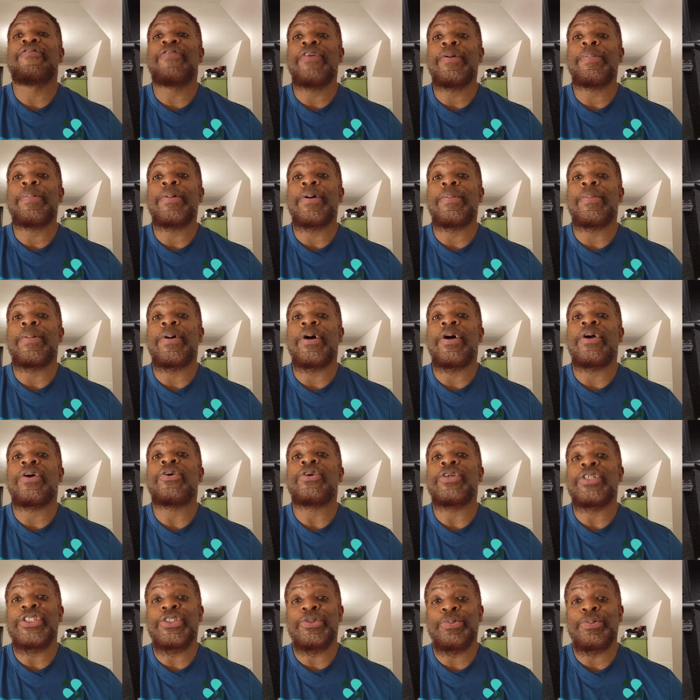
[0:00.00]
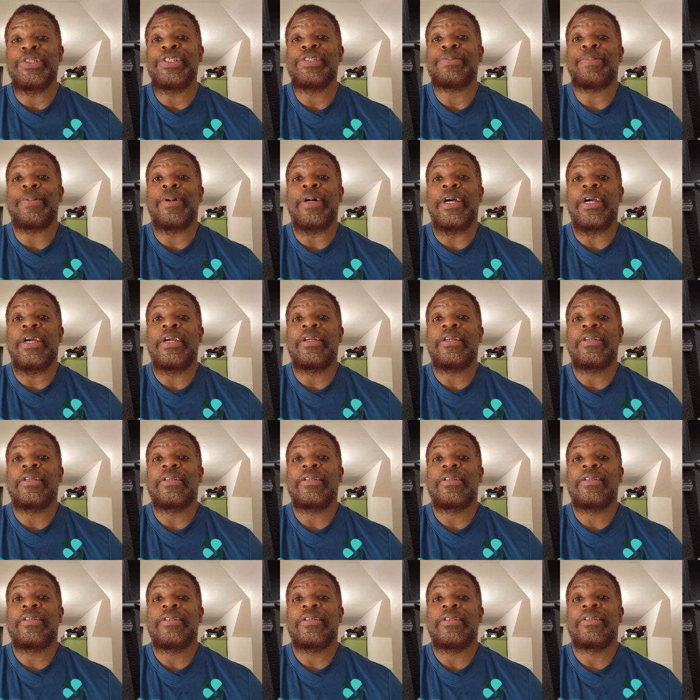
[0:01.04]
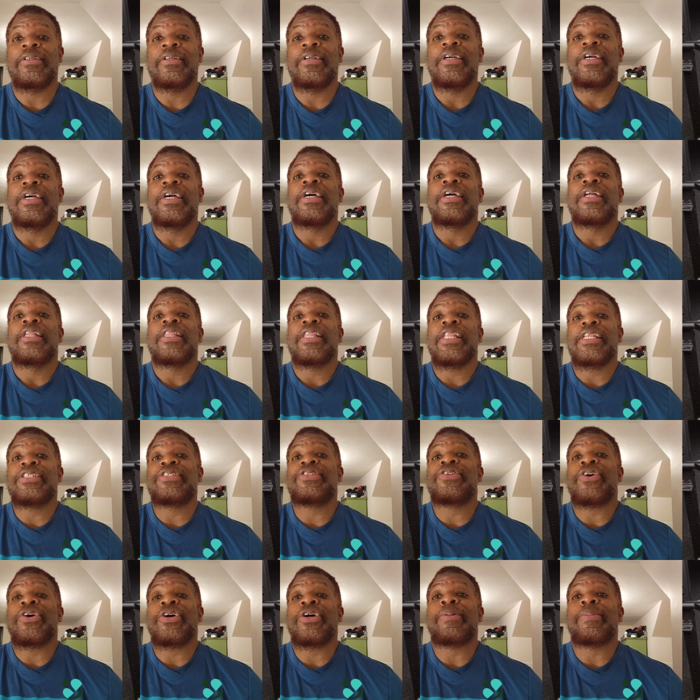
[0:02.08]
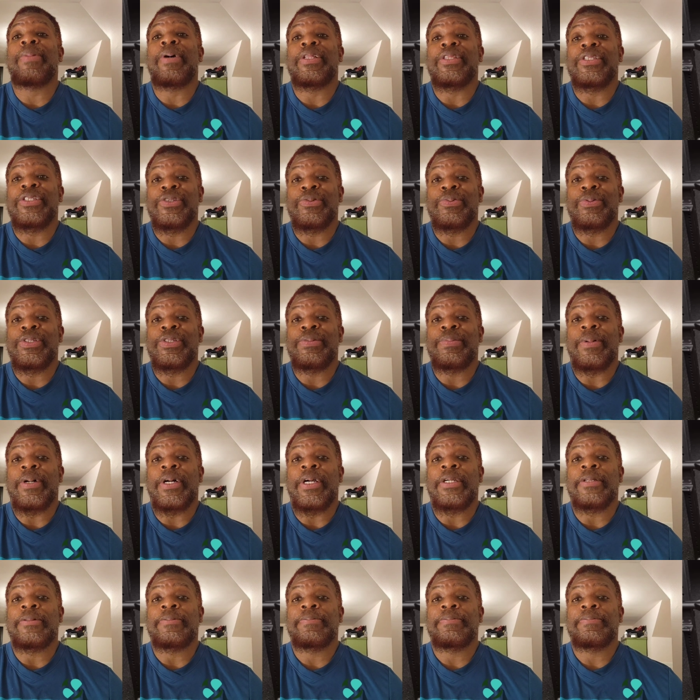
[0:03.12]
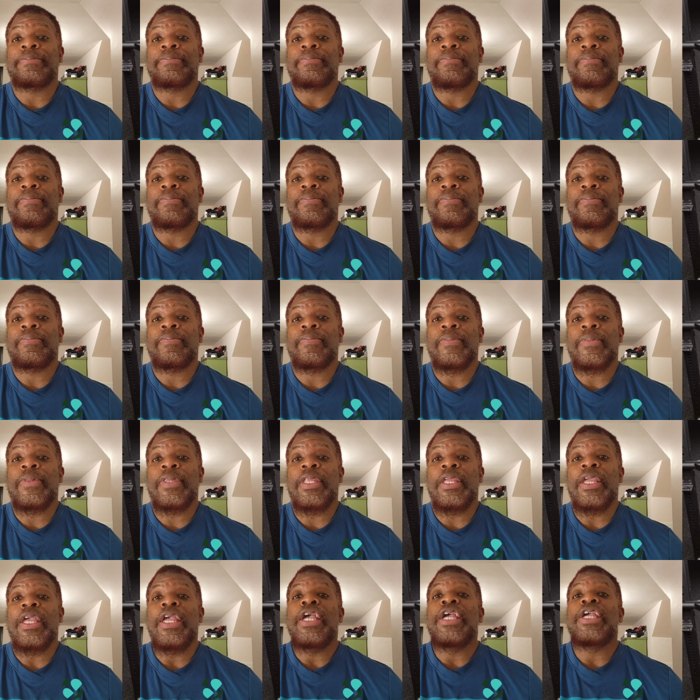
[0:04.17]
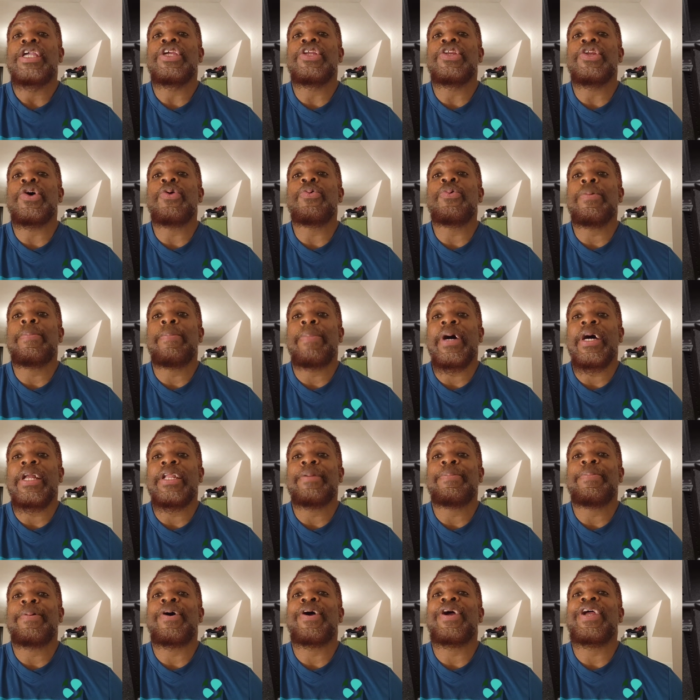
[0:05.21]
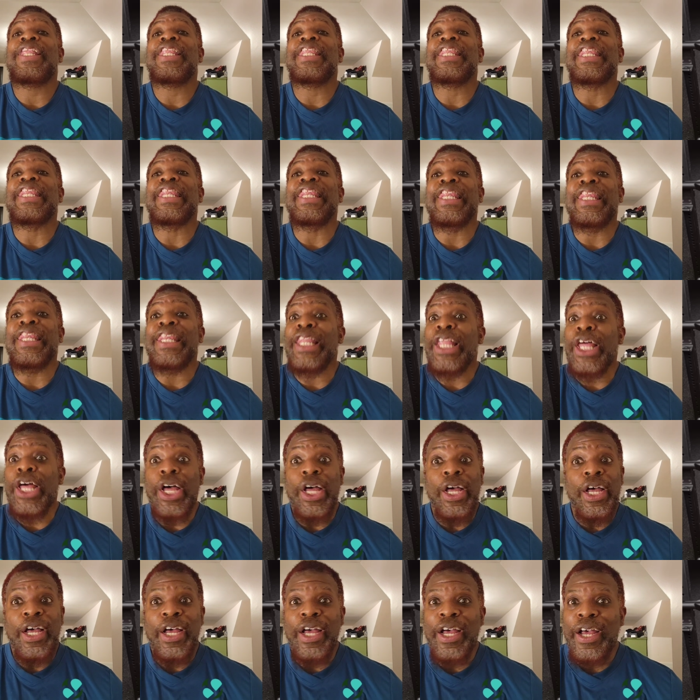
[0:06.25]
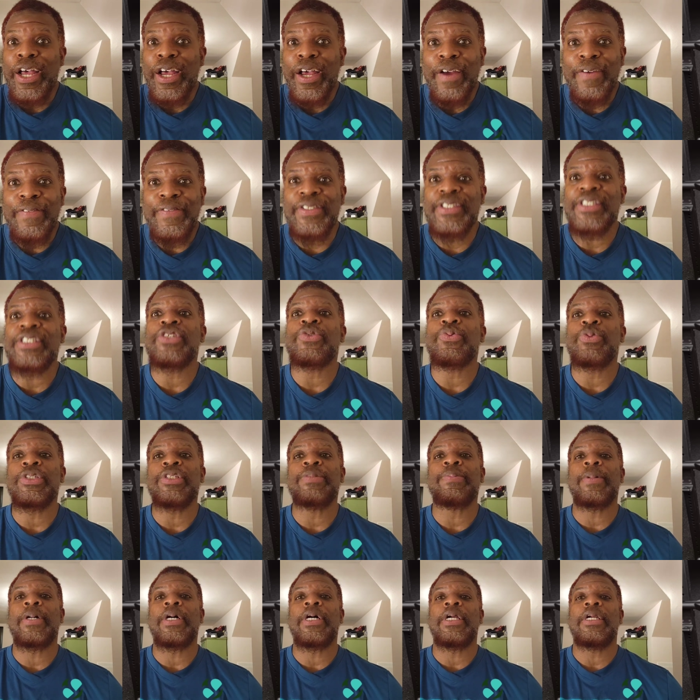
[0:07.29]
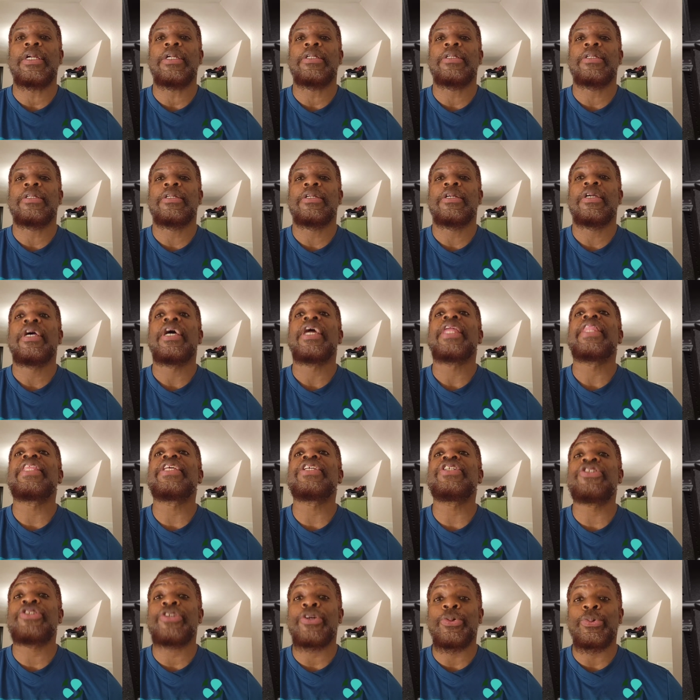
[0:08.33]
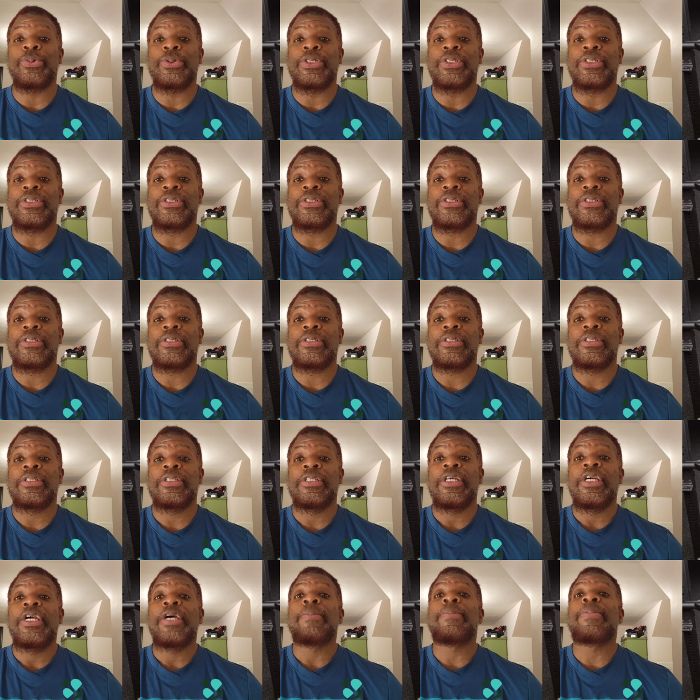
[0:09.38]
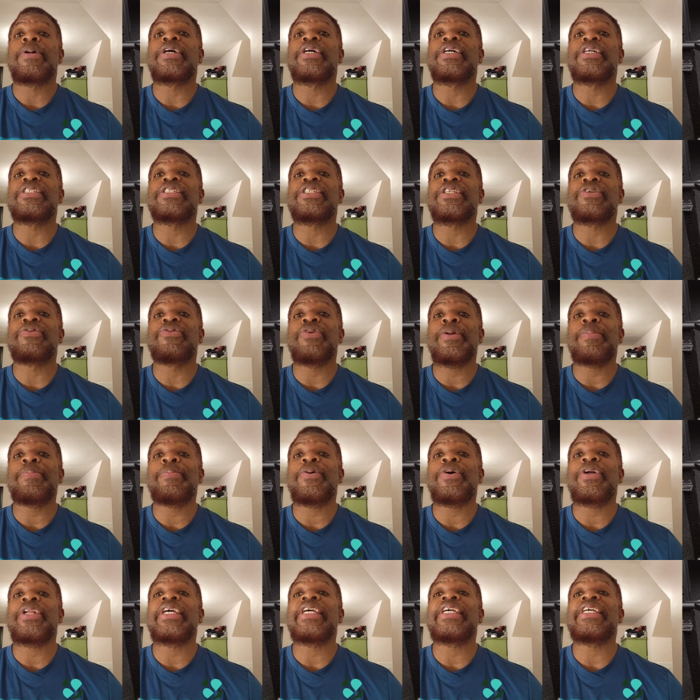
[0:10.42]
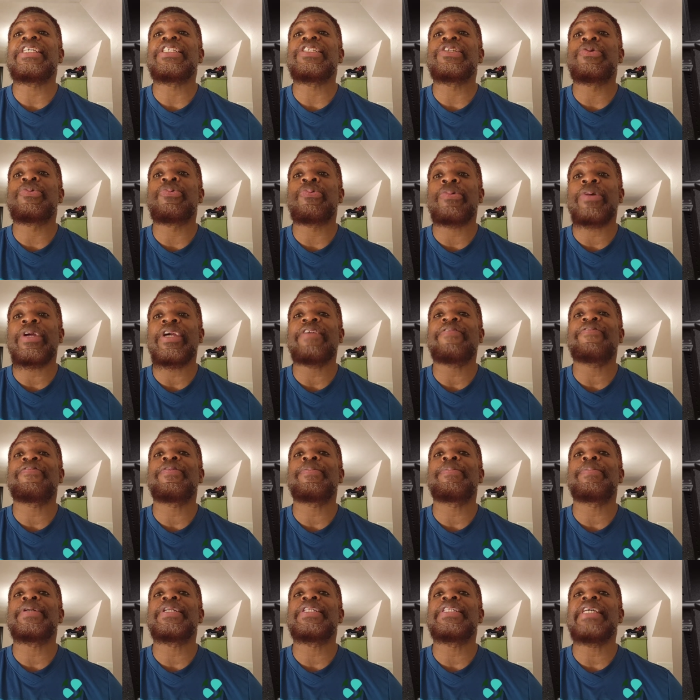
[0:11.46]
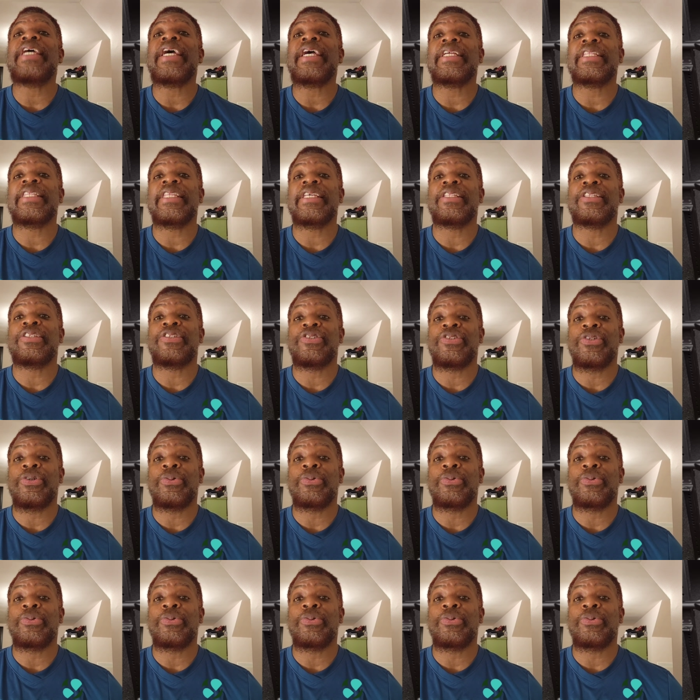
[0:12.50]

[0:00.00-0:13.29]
The football bar or Swiss bar, let's talk about the Swiss bar. You know what body part loves the Swiss bar? The shoulders. Because the grip on it is great for protecting the